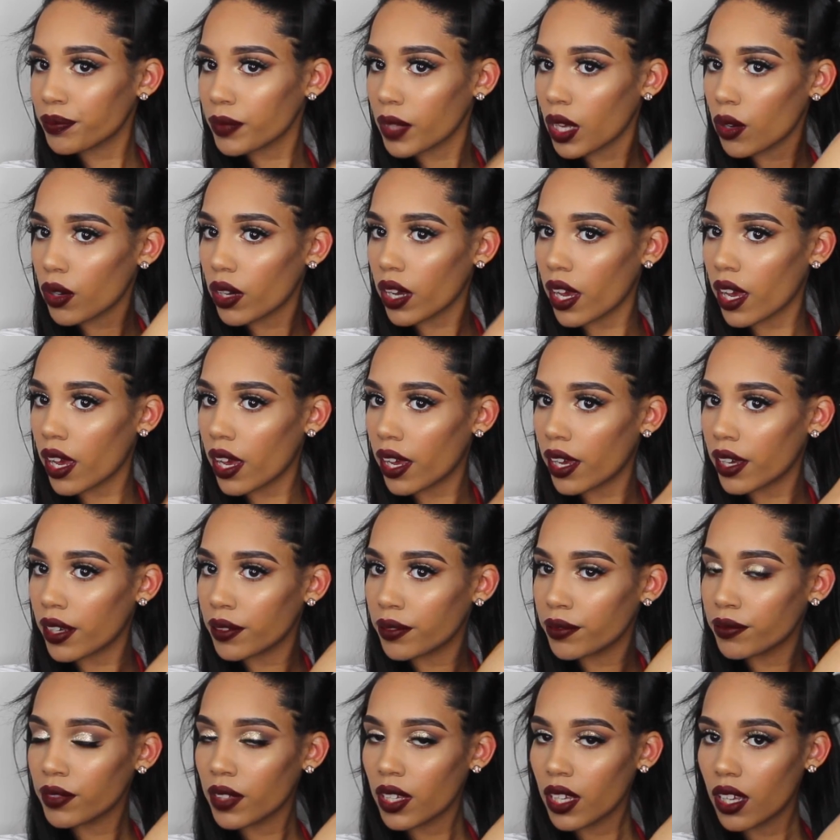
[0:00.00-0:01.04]
okay,
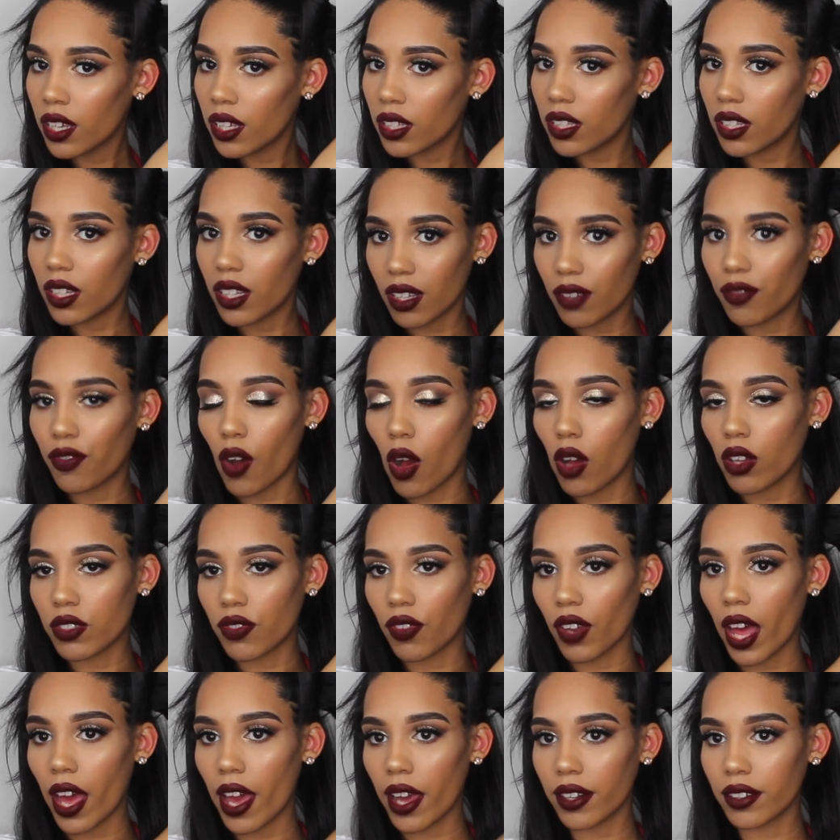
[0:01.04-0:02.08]
it falls
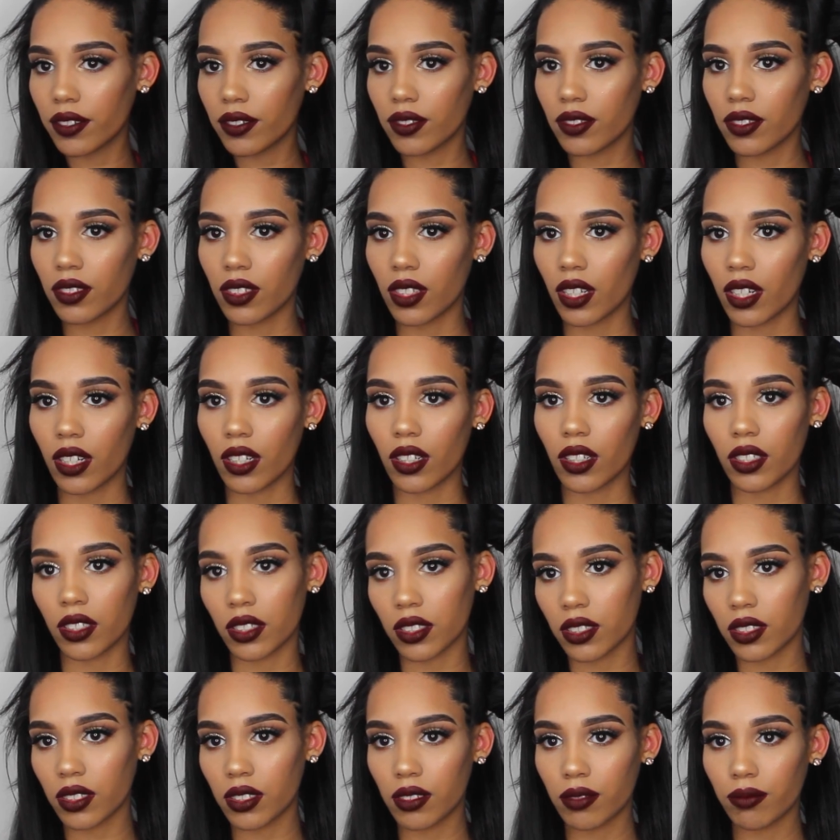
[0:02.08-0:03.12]
flat. Then it
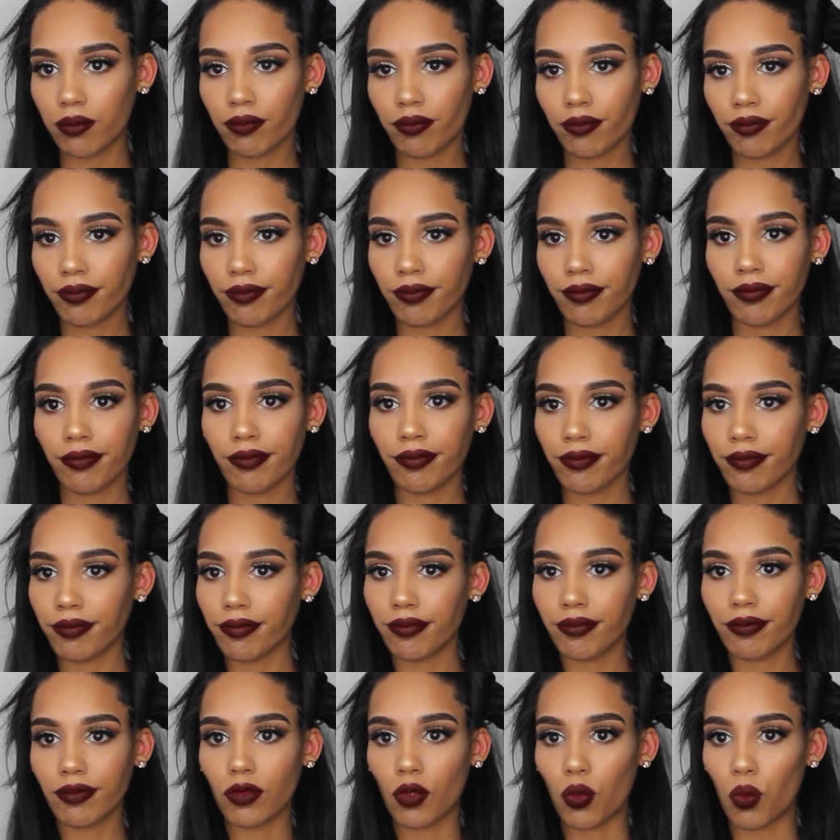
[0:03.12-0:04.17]
looks
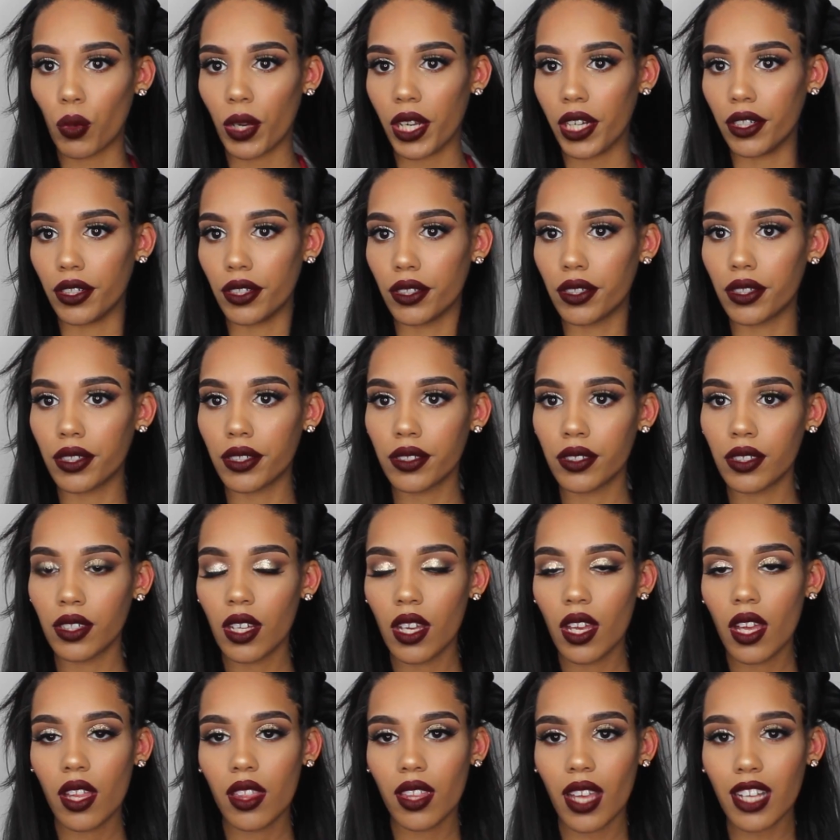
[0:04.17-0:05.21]
weird.
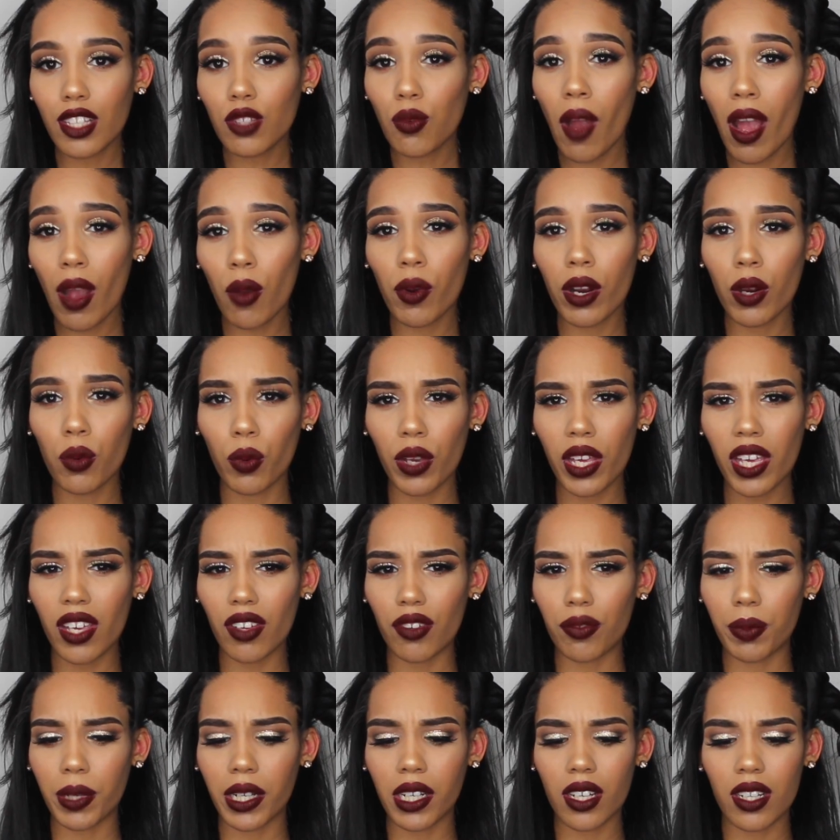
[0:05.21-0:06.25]
That's why I wear
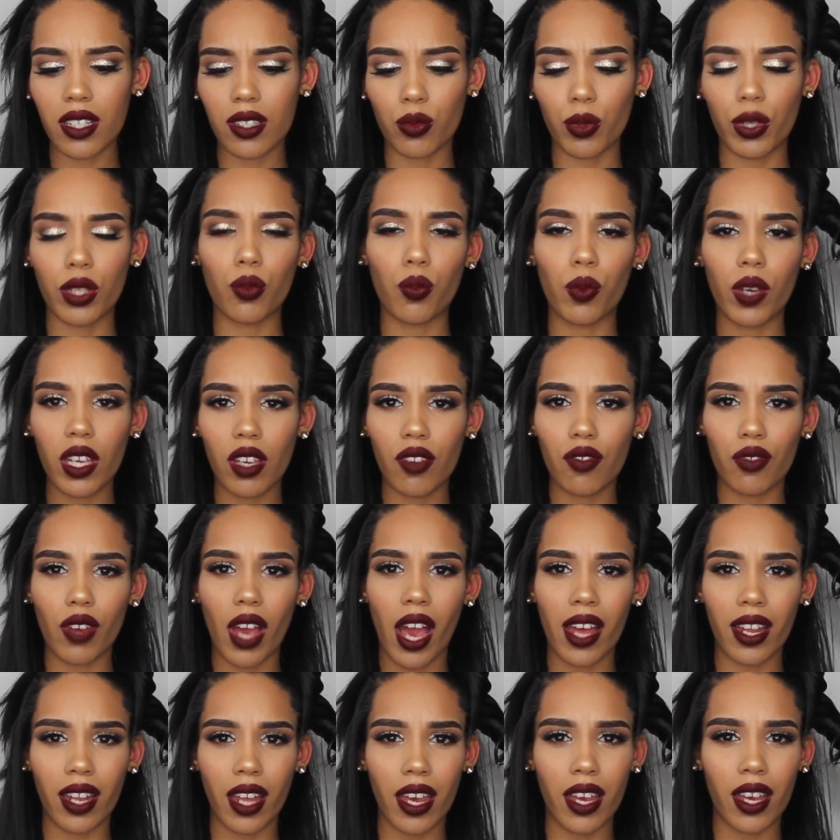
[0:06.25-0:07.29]
weave, because with weave
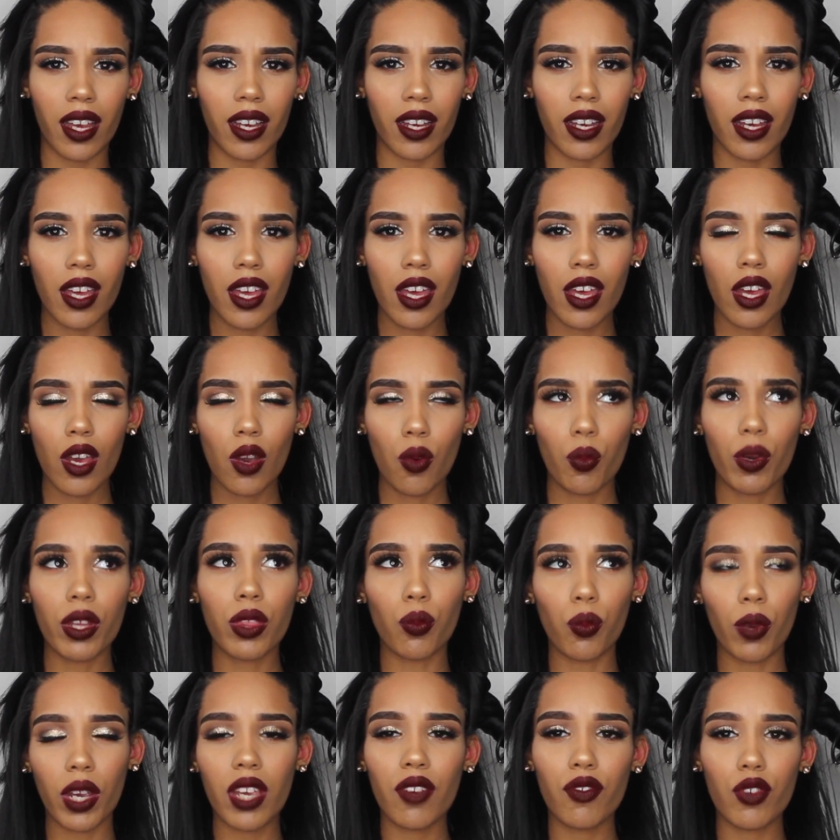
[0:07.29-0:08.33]

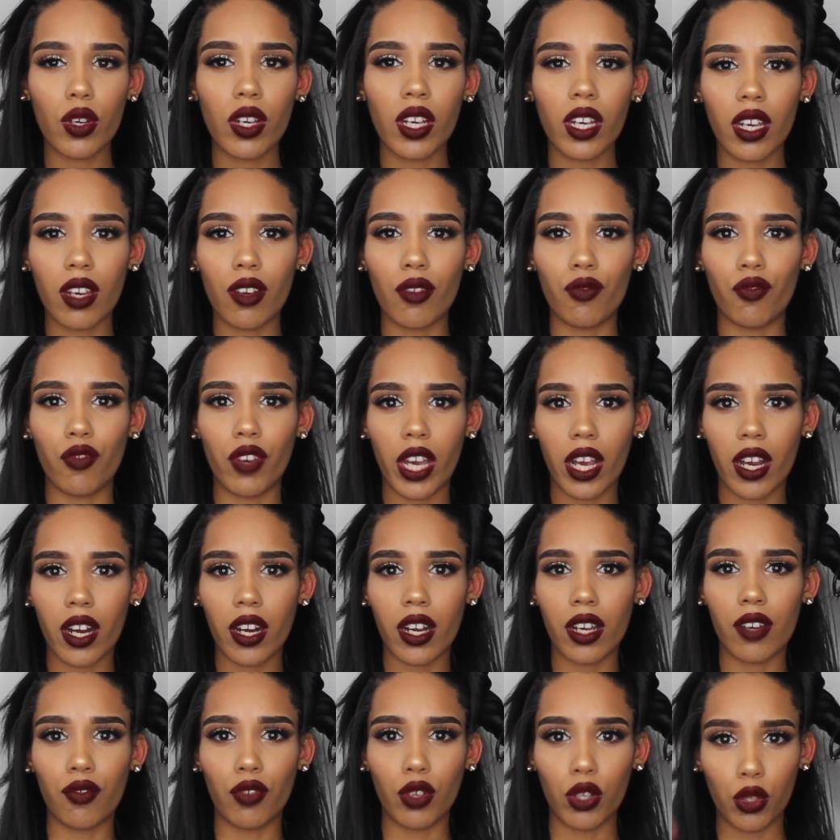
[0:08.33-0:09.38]
you can get
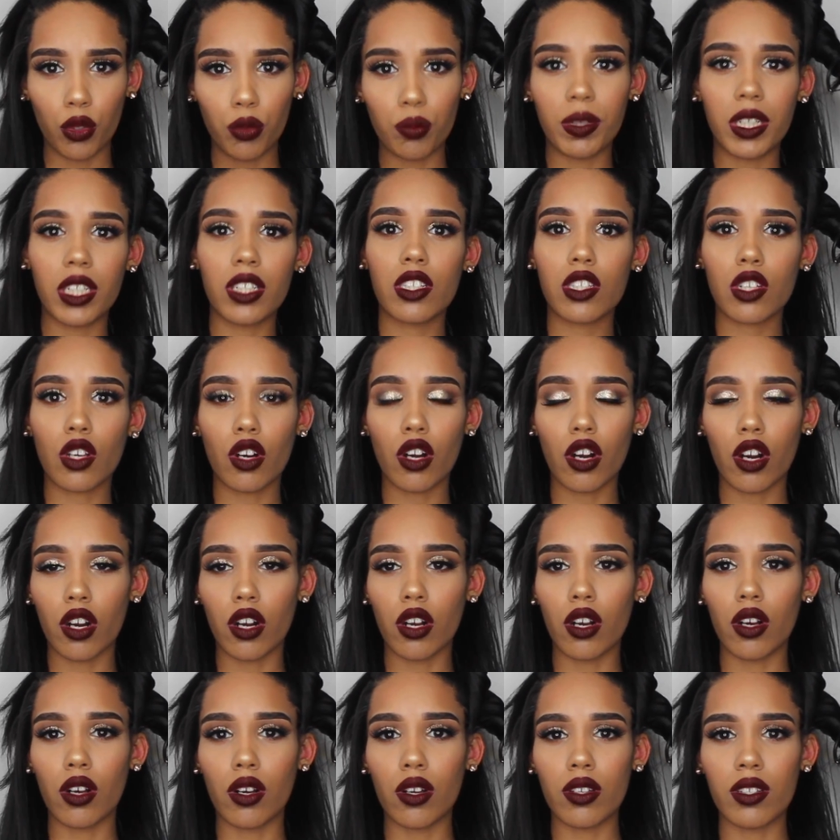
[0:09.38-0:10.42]
very voluminous
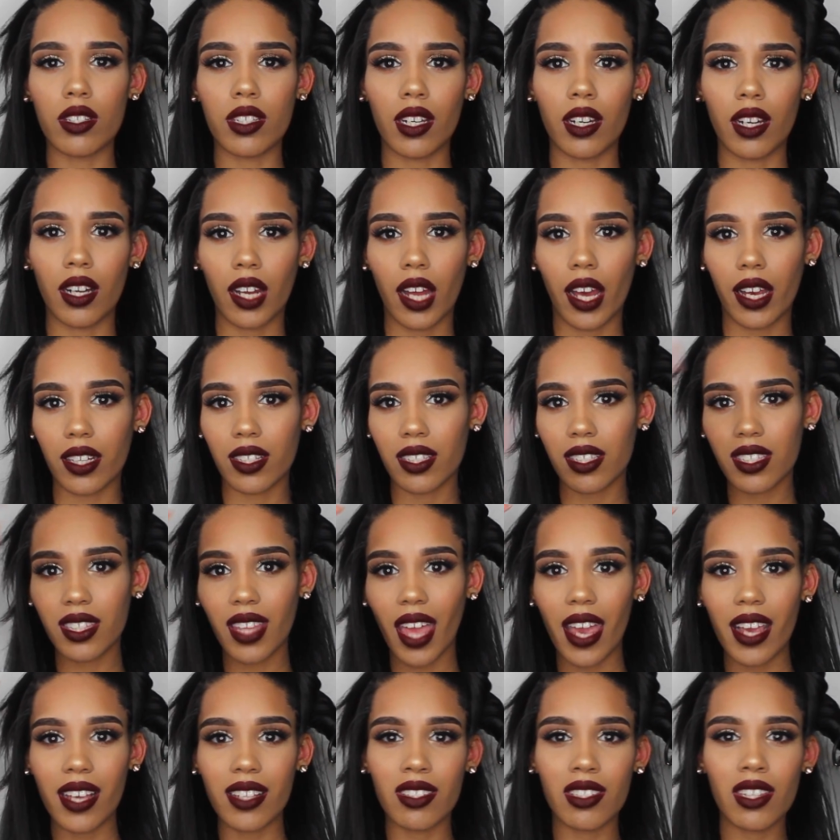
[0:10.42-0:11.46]
curls, and it like
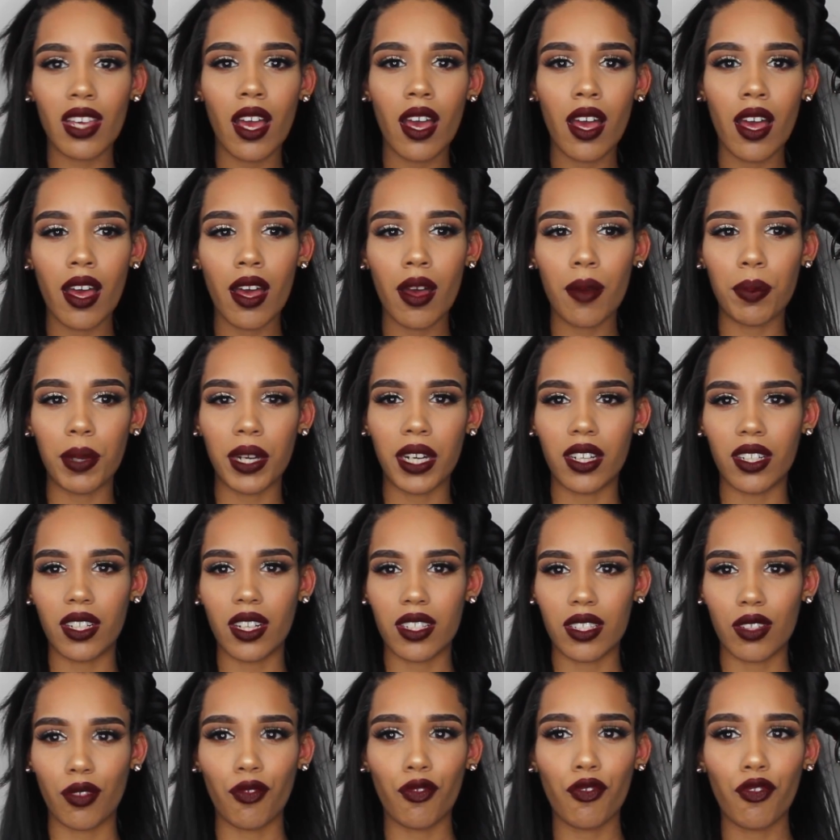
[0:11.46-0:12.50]
stays up and it
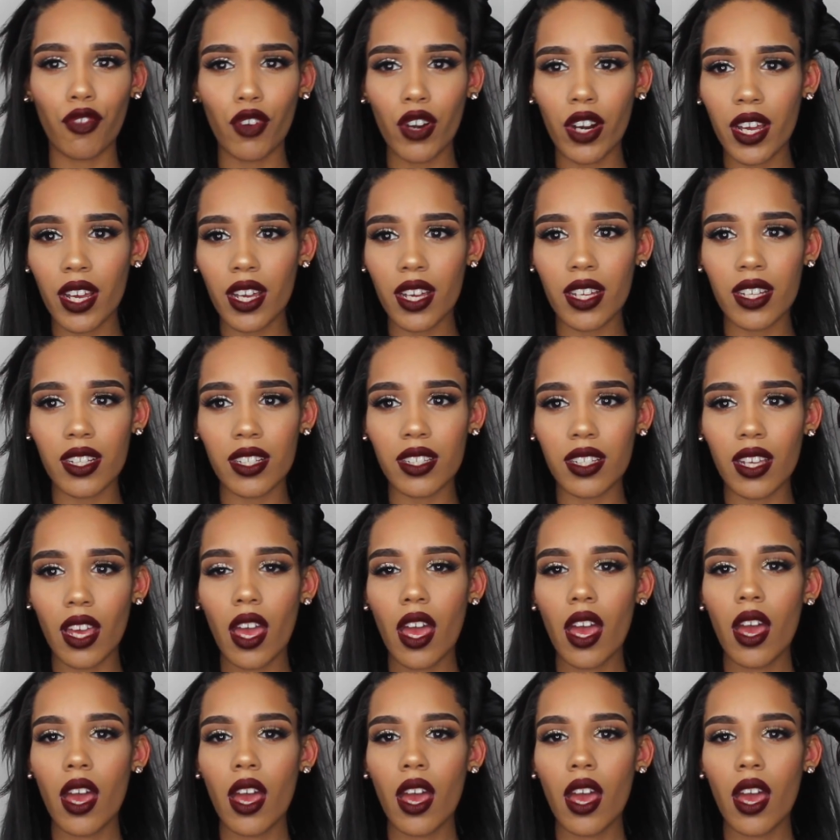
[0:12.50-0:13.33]
doesn't frizz.